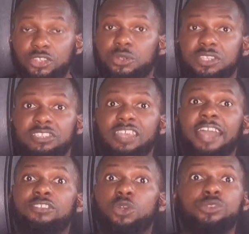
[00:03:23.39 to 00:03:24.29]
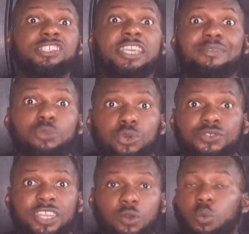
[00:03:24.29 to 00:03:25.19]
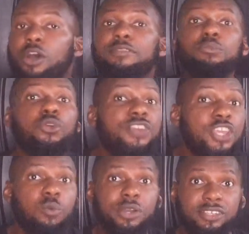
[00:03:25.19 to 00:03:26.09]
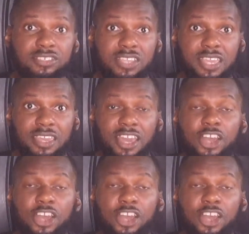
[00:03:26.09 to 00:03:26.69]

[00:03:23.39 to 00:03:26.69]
You could decide to go see a movie. What movie you want to see?